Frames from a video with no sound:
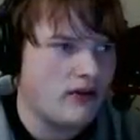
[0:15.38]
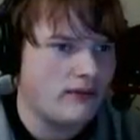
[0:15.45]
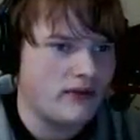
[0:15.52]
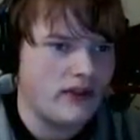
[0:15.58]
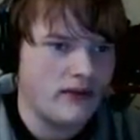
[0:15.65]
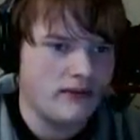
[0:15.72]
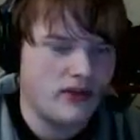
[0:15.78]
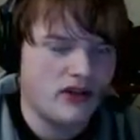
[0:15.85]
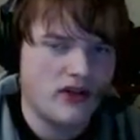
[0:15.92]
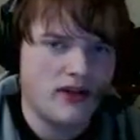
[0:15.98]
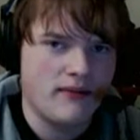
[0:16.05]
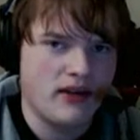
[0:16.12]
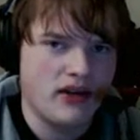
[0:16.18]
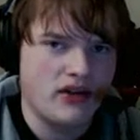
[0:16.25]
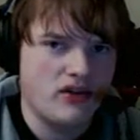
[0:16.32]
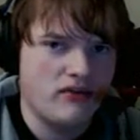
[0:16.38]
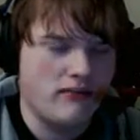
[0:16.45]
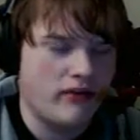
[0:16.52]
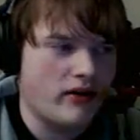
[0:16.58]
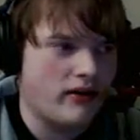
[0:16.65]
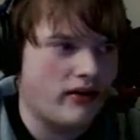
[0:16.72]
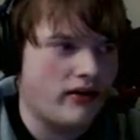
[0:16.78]
Hopefully, I'm gonna try to make it a
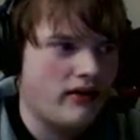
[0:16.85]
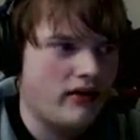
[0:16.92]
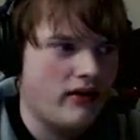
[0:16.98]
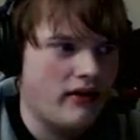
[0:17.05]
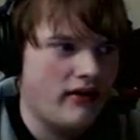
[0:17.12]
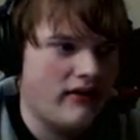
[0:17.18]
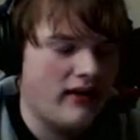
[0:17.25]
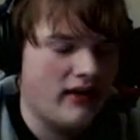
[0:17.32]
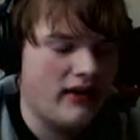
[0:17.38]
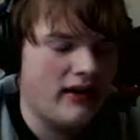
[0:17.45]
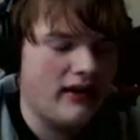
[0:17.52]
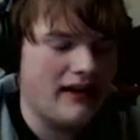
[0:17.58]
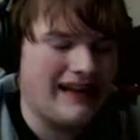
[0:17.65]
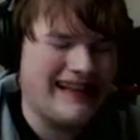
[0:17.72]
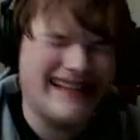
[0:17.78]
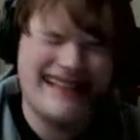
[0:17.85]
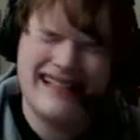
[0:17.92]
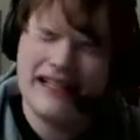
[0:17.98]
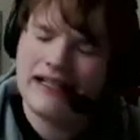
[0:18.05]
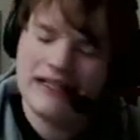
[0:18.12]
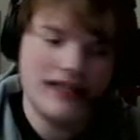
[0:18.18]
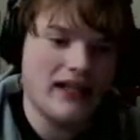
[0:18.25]
two-part thing.
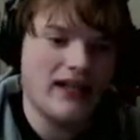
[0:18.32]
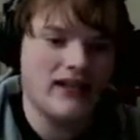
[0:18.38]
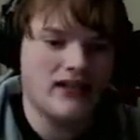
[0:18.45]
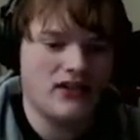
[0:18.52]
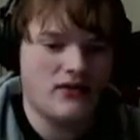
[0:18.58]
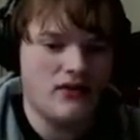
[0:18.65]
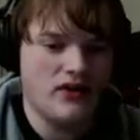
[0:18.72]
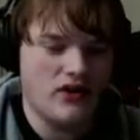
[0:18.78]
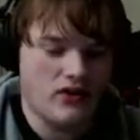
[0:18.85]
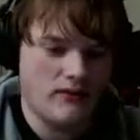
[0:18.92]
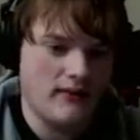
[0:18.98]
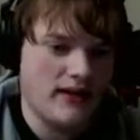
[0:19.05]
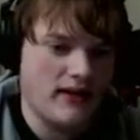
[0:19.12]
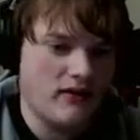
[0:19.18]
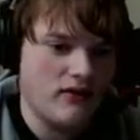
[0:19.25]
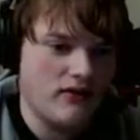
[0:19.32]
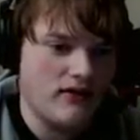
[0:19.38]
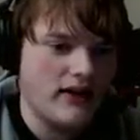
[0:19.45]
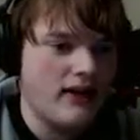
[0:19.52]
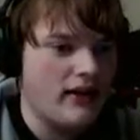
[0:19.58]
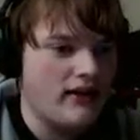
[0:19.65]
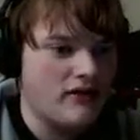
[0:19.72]
Screech hurt my ears.
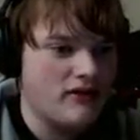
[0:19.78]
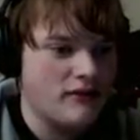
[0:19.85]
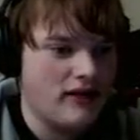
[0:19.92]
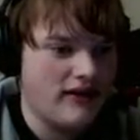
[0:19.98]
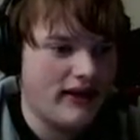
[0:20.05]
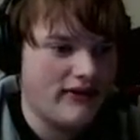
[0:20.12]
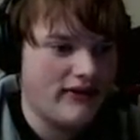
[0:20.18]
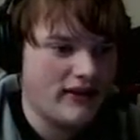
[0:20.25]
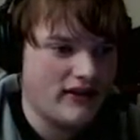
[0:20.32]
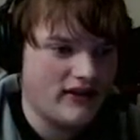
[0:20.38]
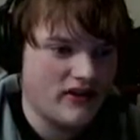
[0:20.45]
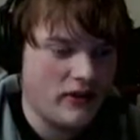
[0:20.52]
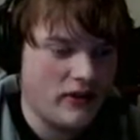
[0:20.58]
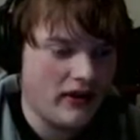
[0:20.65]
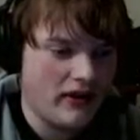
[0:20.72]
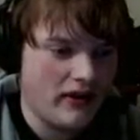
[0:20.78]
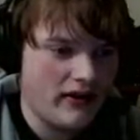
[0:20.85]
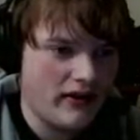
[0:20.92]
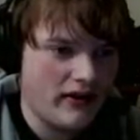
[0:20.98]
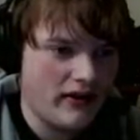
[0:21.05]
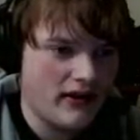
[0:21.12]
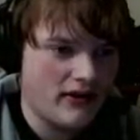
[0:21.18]
So many loud things going
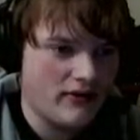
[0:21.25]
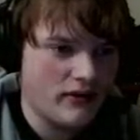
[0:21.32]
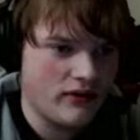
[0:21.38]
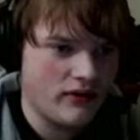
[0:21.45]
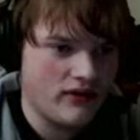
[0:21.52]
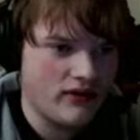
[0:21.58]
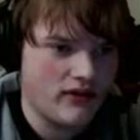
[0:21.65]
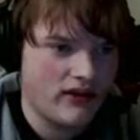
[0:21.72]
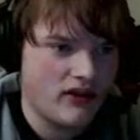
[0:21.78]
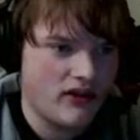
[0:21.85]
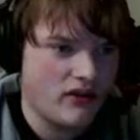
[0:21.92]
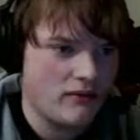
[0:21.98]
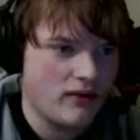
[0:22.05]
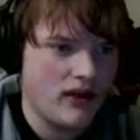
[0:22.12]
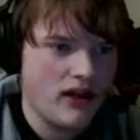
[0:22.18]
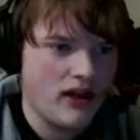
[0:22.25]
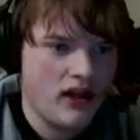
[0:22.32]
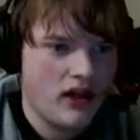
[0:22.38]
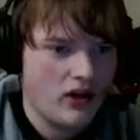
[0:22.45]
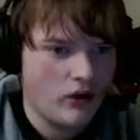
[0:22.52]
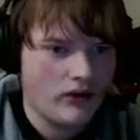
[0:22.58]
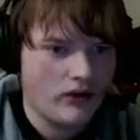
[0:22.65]
on, and it's really starting to kill me.
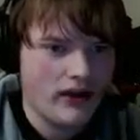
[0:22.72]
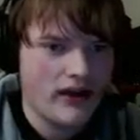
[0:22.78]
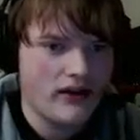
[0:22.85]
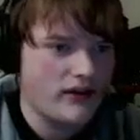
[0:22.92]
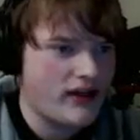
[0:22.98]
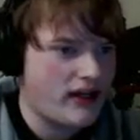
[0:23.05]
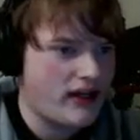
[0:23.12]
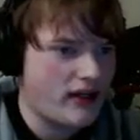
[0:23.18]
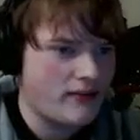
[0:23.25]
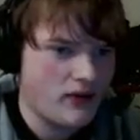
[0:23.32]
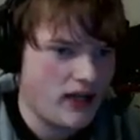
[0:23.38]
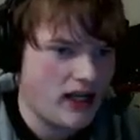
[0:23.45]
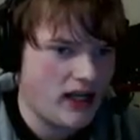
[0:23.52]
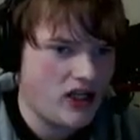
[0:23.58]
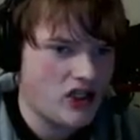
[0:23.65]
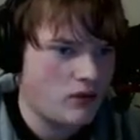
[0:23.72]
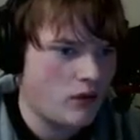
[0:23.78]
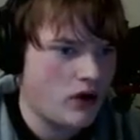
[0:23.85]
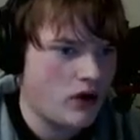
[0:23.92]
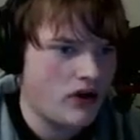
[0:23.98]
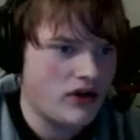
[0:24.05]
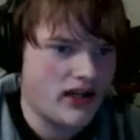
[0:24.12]
An old ladder leading up to an ancient
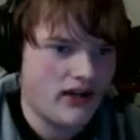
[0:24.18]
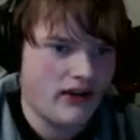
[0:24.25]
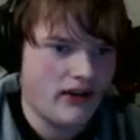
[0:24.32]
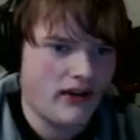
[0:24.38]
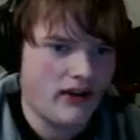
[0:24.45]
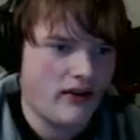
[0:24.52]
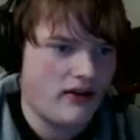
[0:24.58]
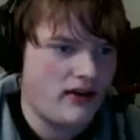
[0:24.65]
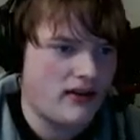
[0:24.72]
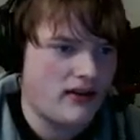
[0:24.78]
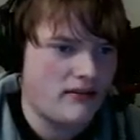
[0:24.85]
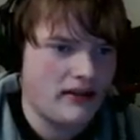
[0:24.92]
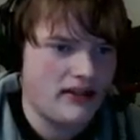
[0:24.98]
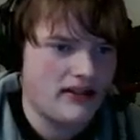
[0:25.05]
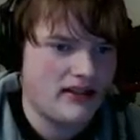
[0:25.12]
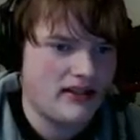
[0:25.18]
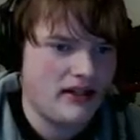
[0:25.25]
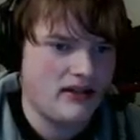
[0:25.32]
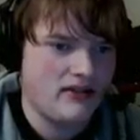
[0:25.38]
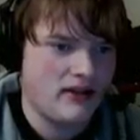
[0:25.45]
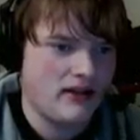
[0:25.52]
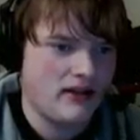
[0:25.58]
water tower. The ladder needed to be
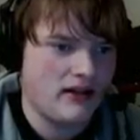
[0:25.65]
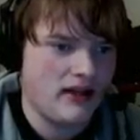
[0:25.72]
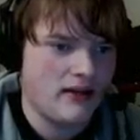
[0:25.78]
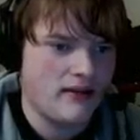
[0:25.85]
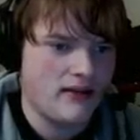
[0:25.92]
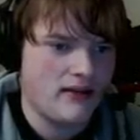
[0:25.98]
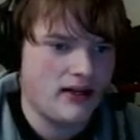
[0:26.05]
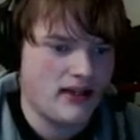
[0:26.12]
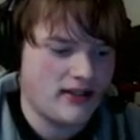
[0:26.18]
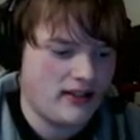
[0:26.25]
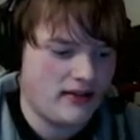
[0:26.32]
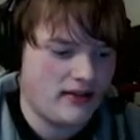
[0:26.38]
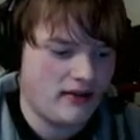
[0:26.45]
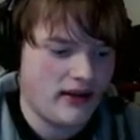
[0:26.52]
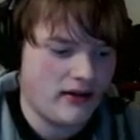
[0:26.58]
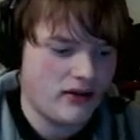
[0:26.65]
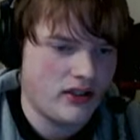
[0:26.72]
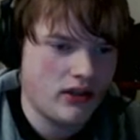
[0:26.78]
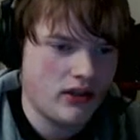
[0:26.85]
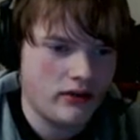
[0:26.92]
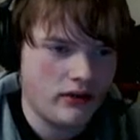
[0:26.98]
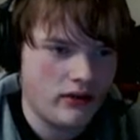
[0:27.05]
extended so I can climb it. Did I extend the ladder?
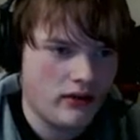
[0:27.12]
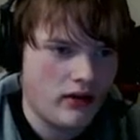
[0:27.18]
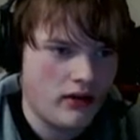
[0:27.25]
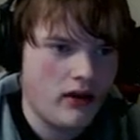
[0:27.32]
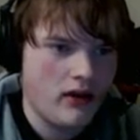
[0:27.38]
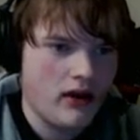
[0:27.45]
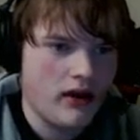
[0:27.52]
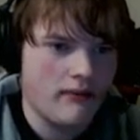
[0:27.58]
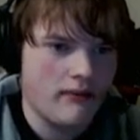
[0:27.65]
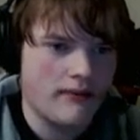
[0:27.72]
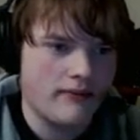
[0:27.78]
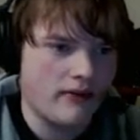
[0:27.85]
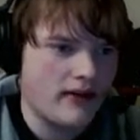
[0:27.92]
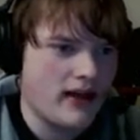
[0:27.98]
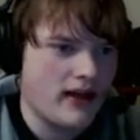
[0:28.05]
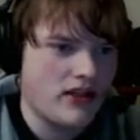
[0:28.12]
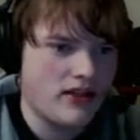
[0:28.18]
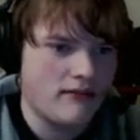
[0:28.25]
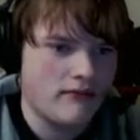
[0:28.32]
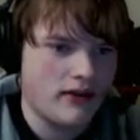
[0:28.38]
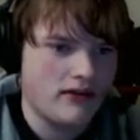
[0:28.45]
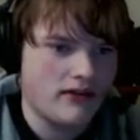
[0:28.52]
Sure. I popped the latch
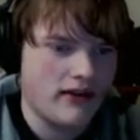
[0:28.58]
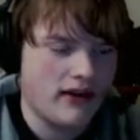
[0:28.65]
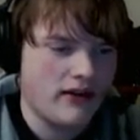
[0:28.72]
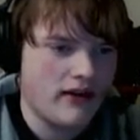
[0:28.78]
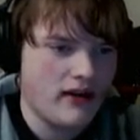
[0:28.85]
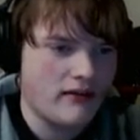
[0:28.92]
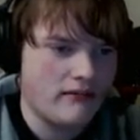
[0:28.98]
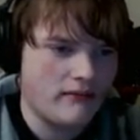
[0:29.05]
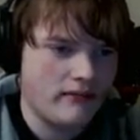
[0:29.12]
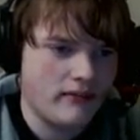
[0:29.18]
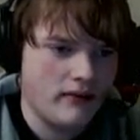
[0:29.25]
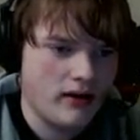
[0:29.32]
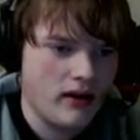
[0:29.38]
and brought the ladder down.